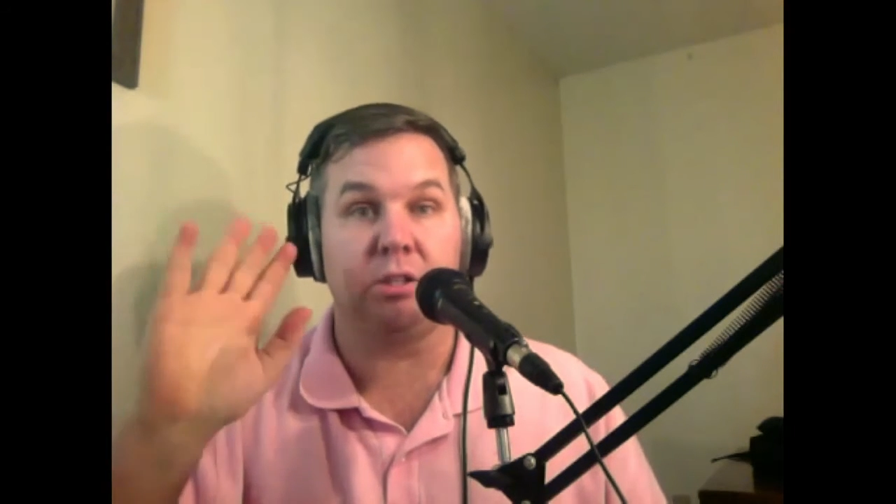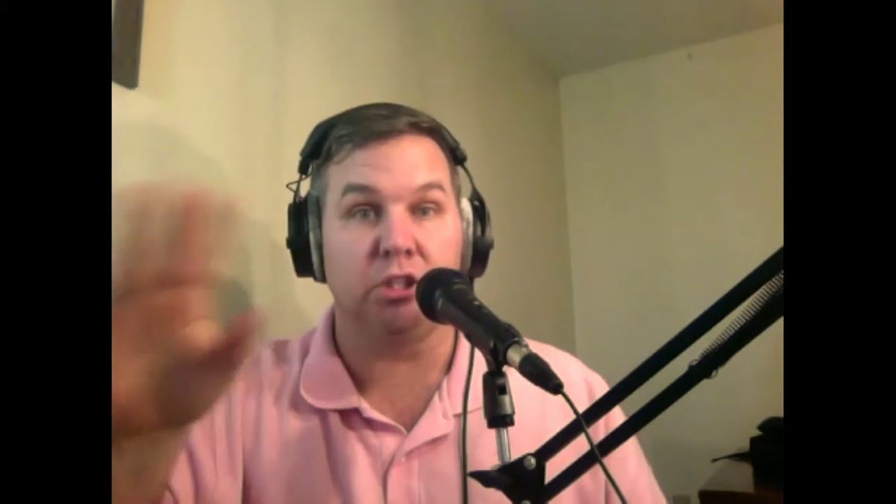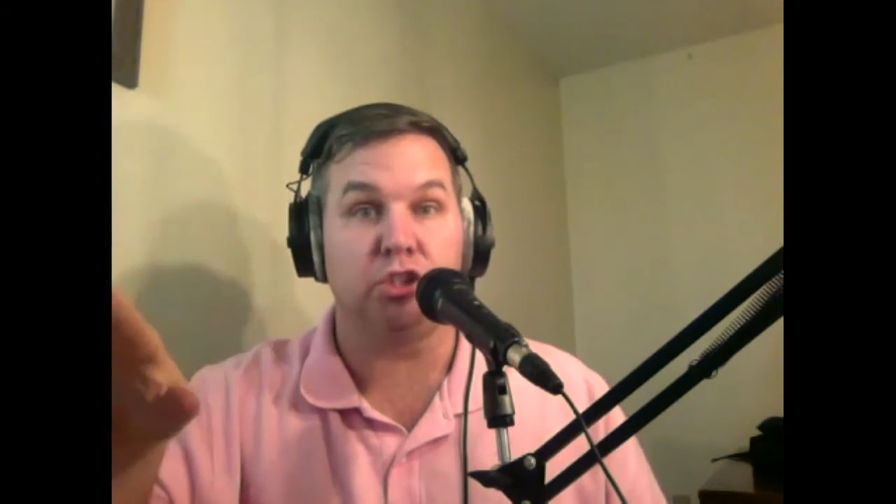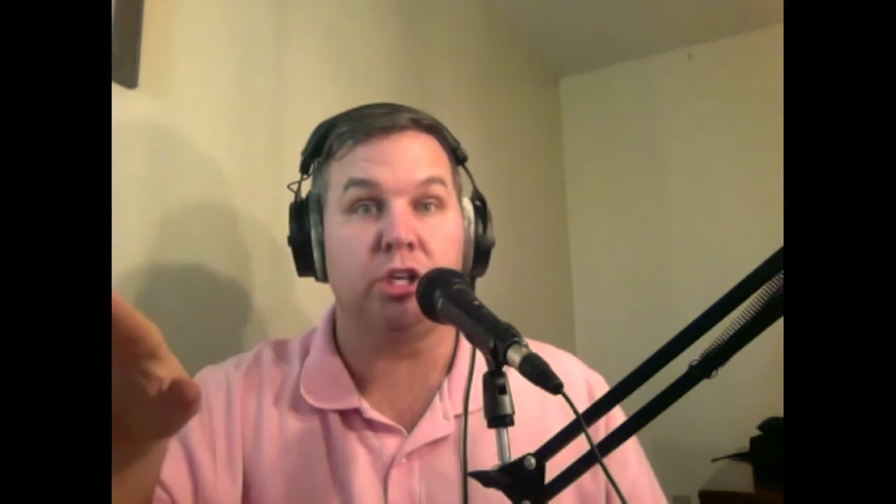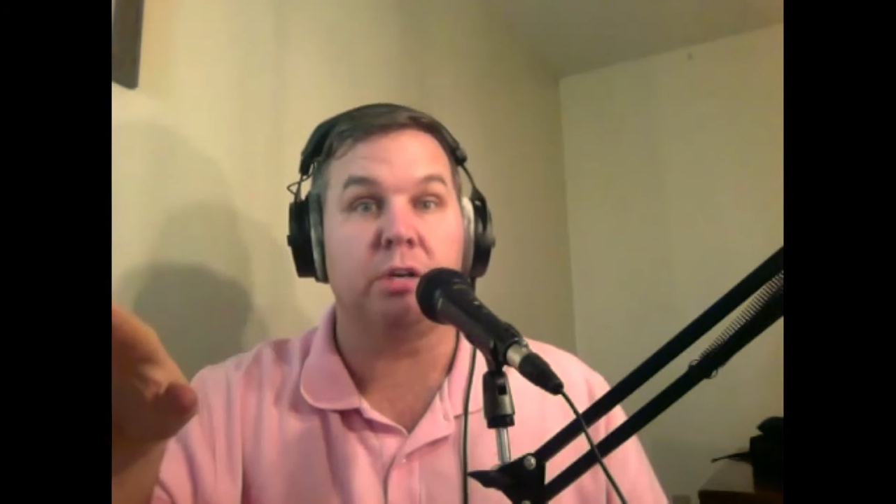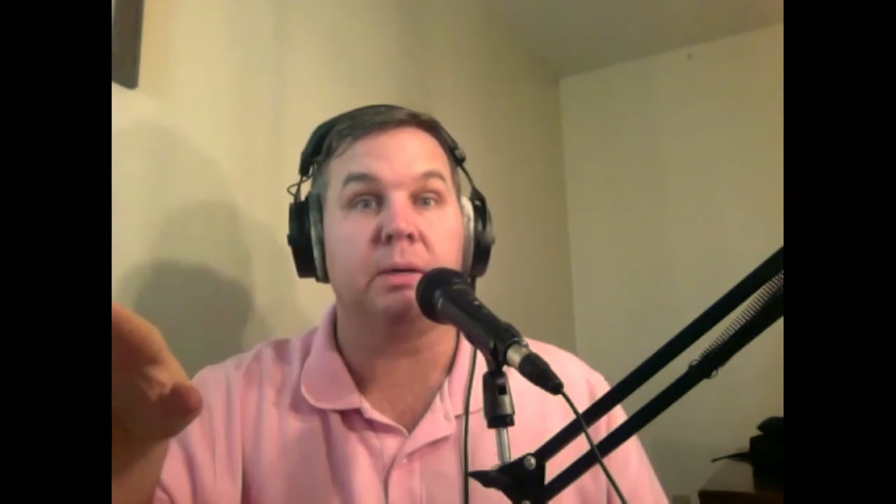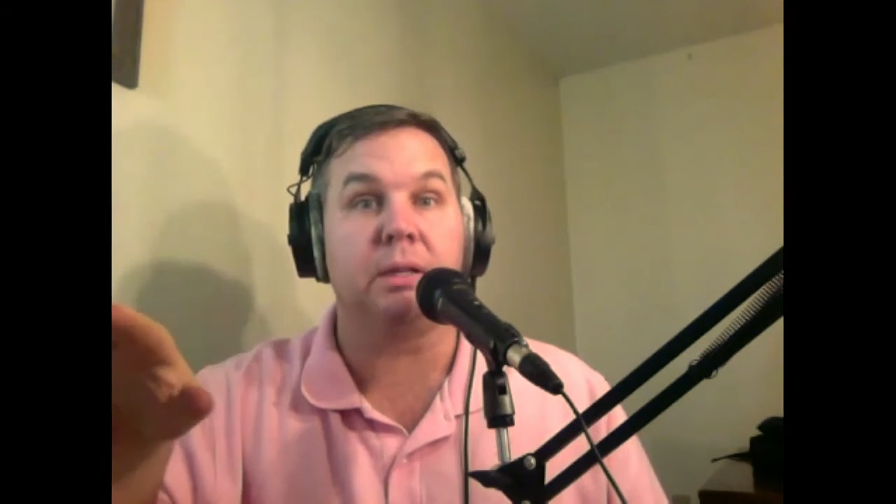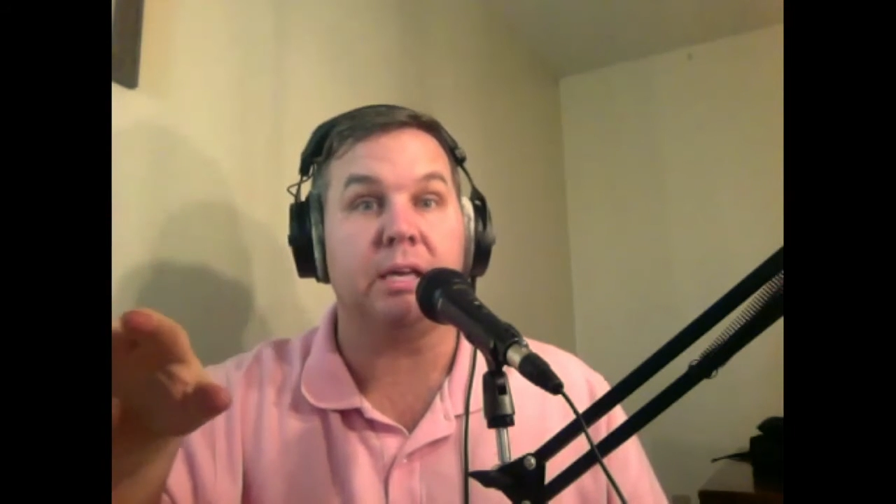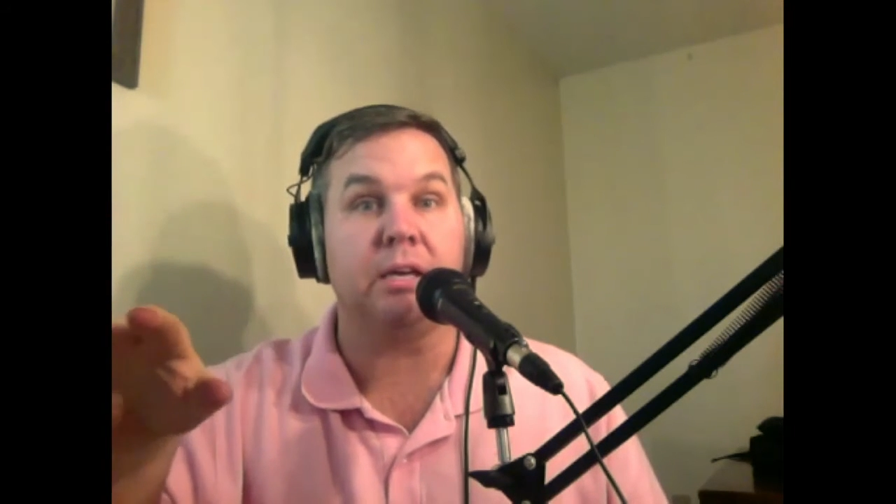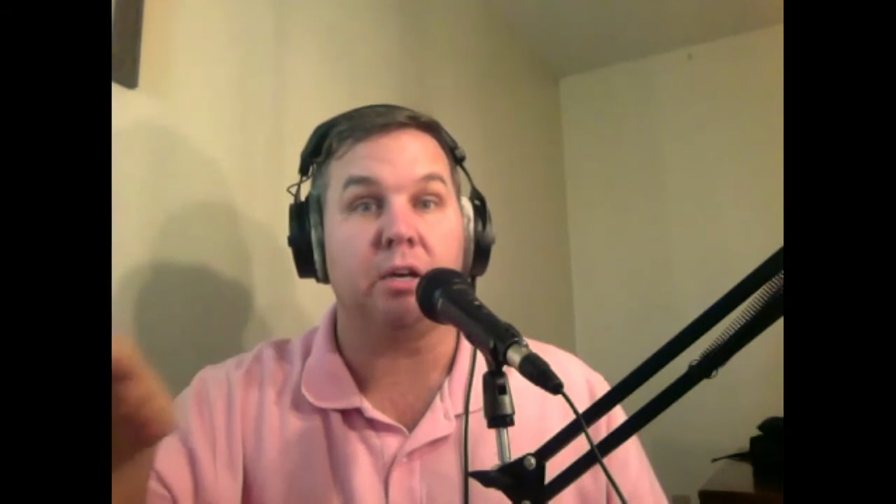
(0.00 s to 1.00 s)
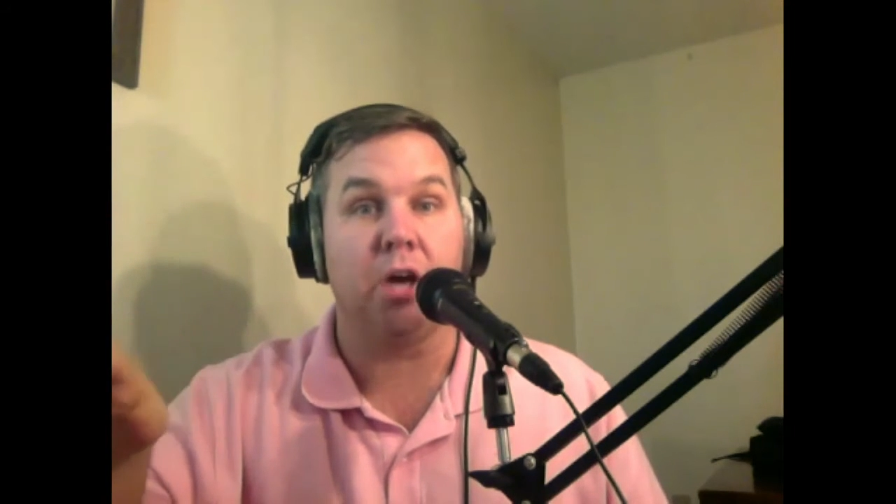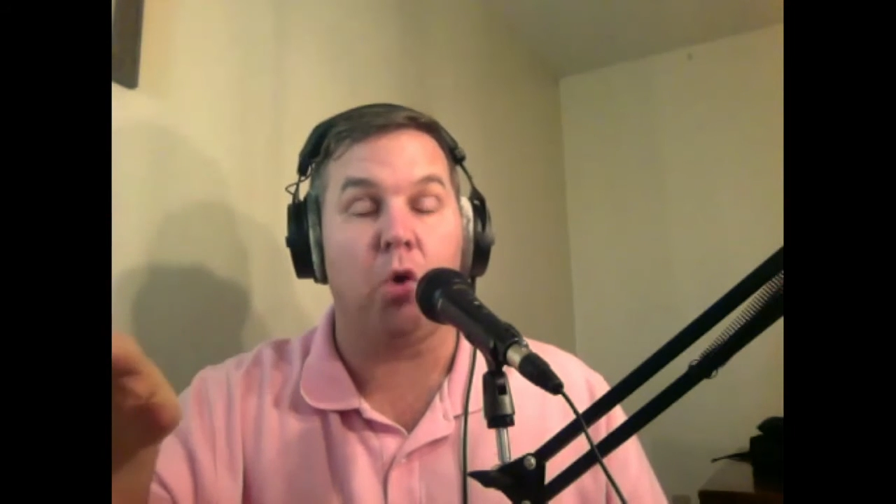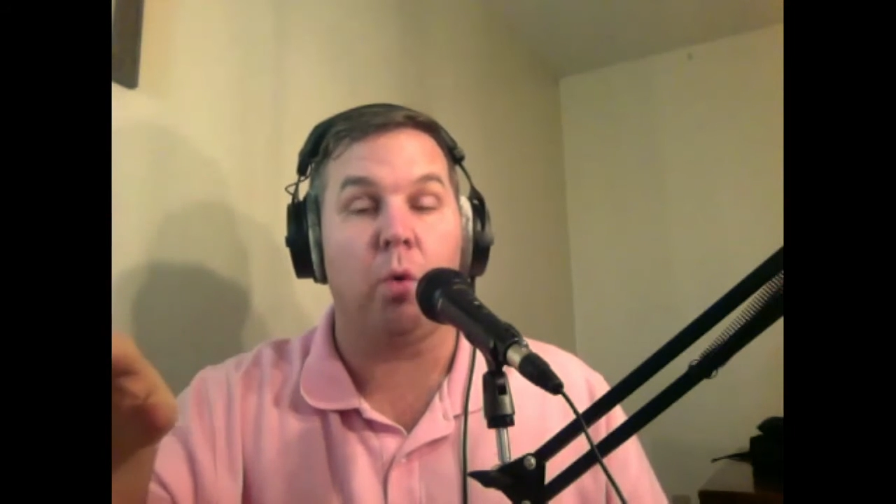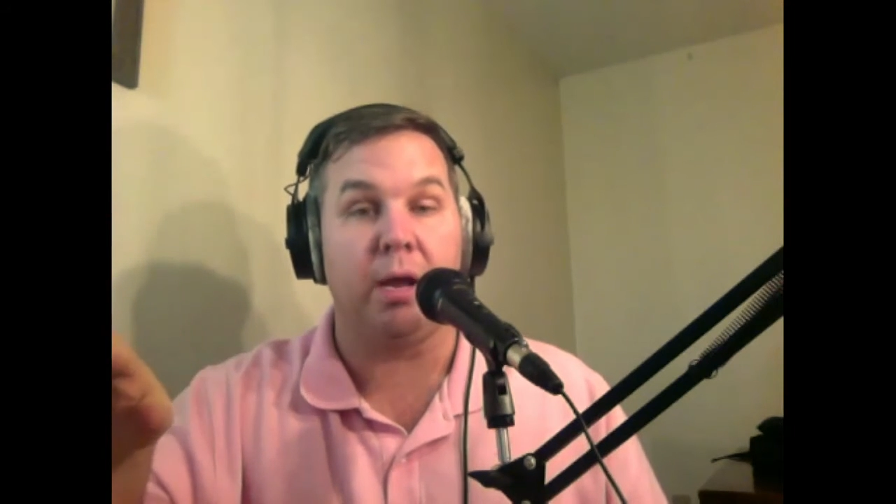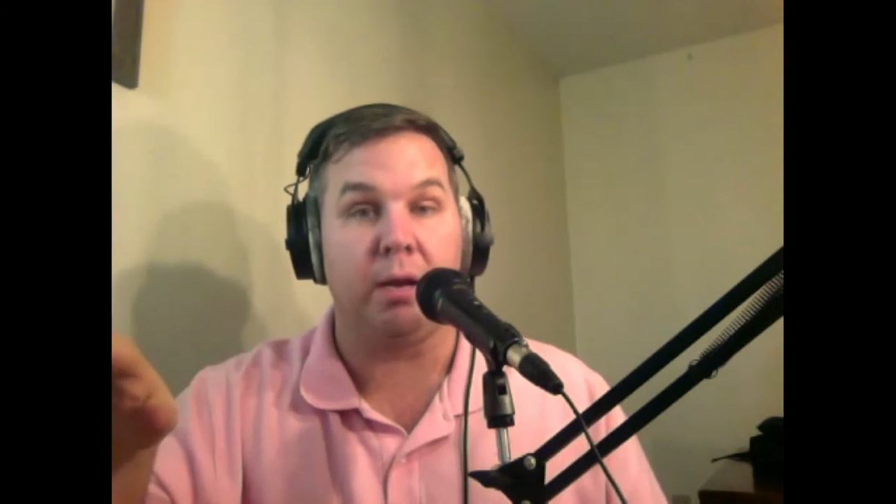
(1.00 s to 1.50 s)
legitimately
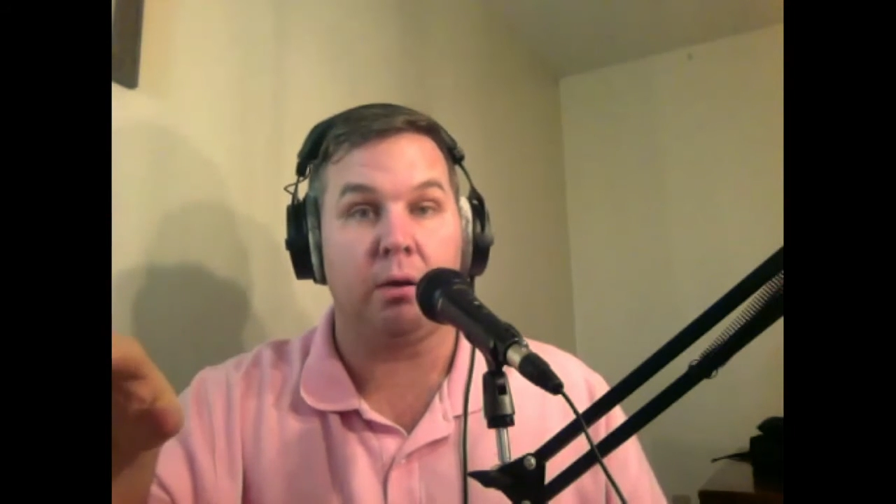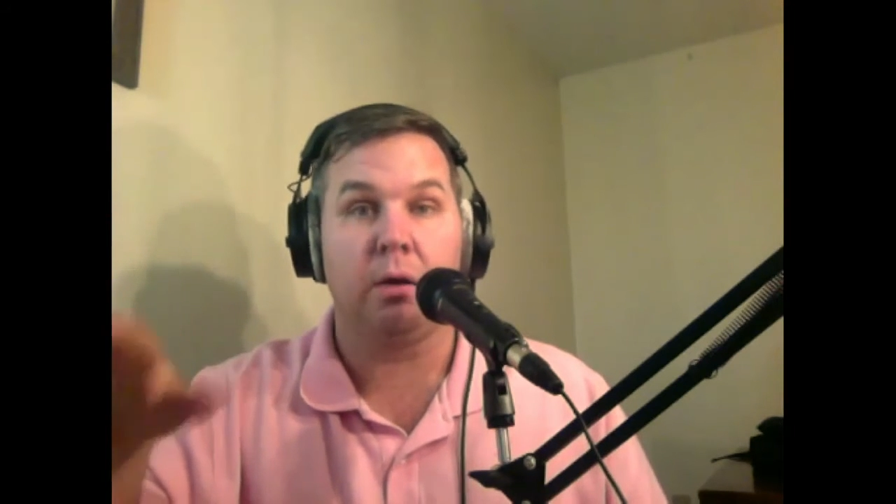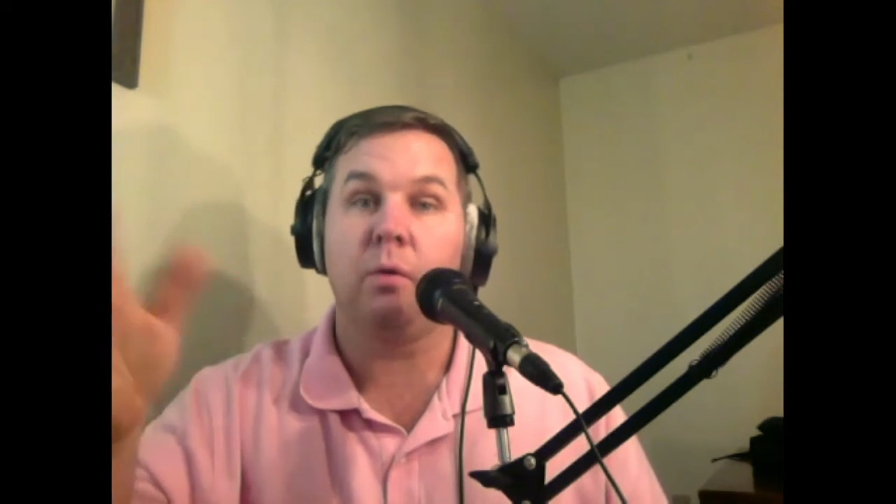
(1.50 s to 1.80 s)
going,